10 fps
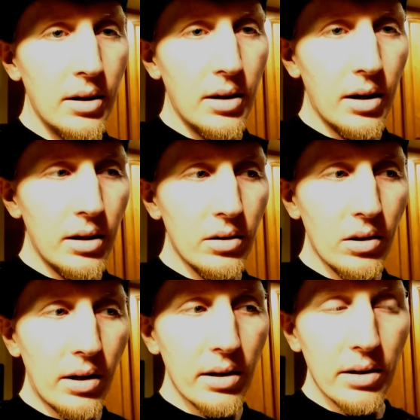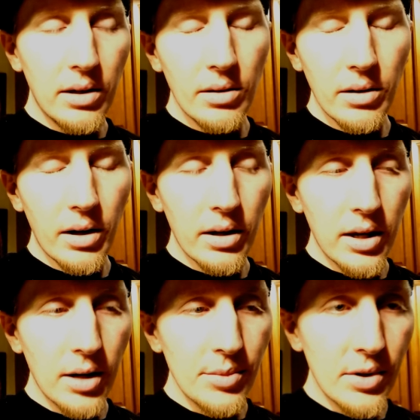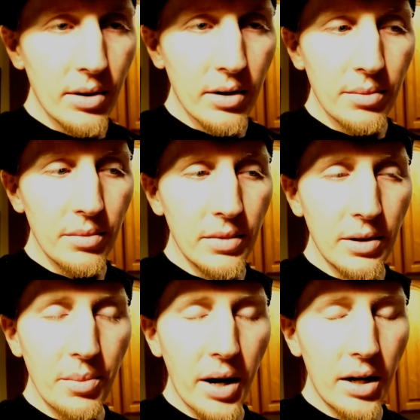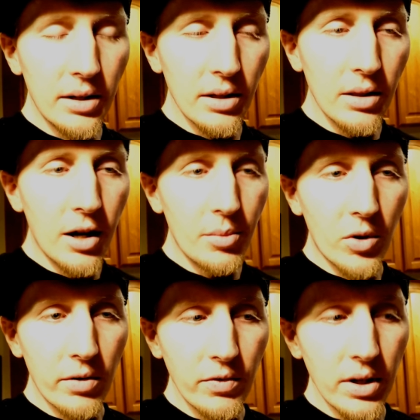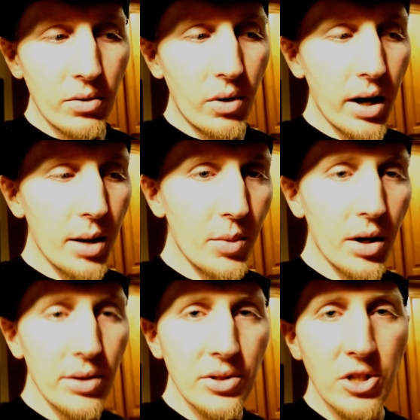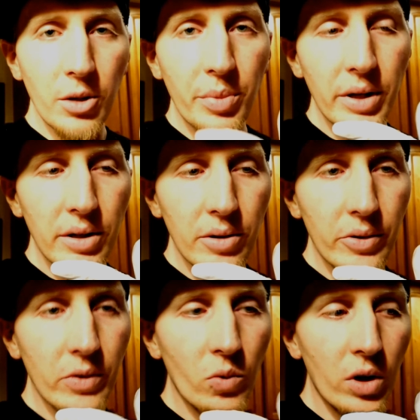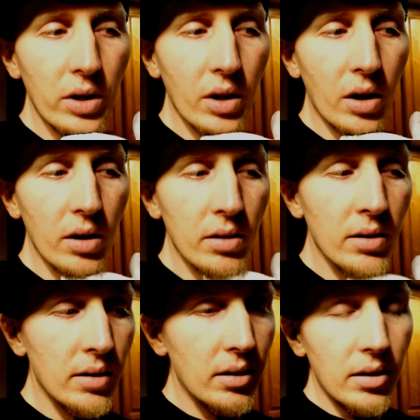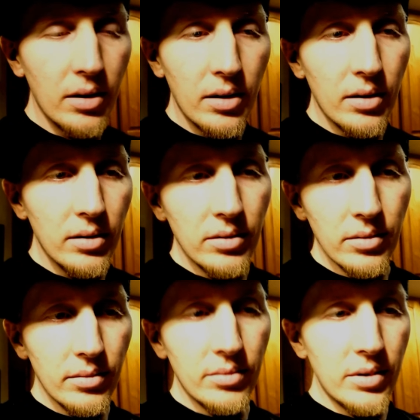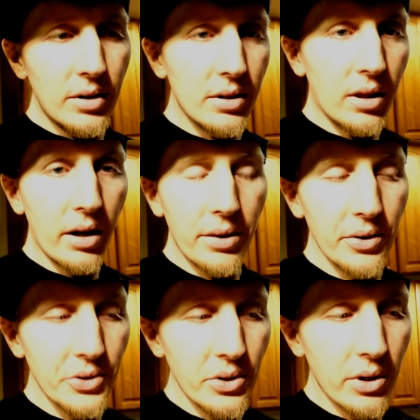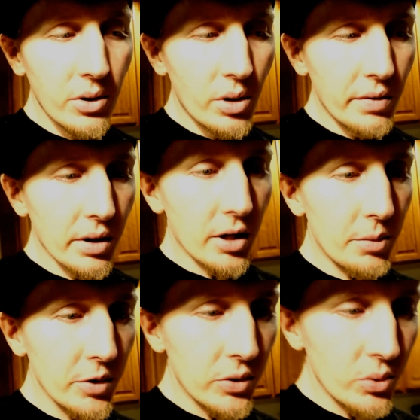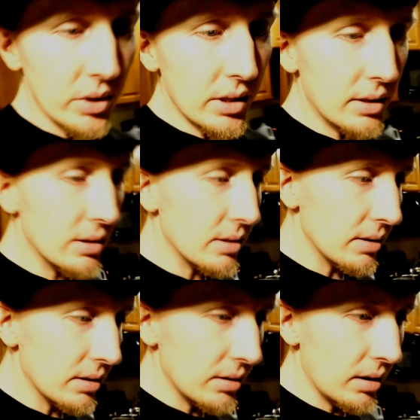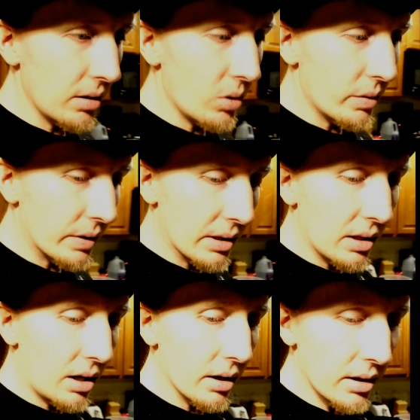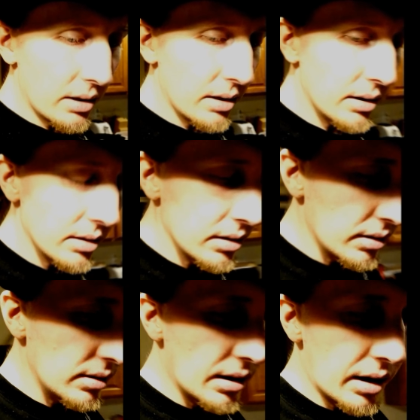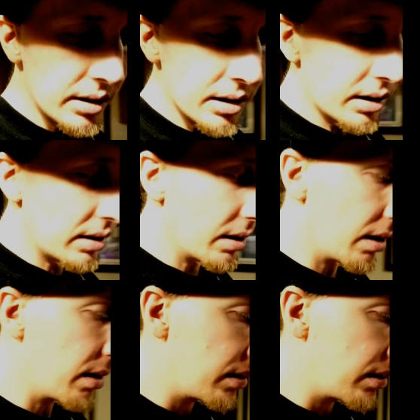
I know a lot of games are demanding a lot more VRAM on the GPUs and whatnot. There's a lot of things you can overcome with tweaks and overclocking and yada yada yada.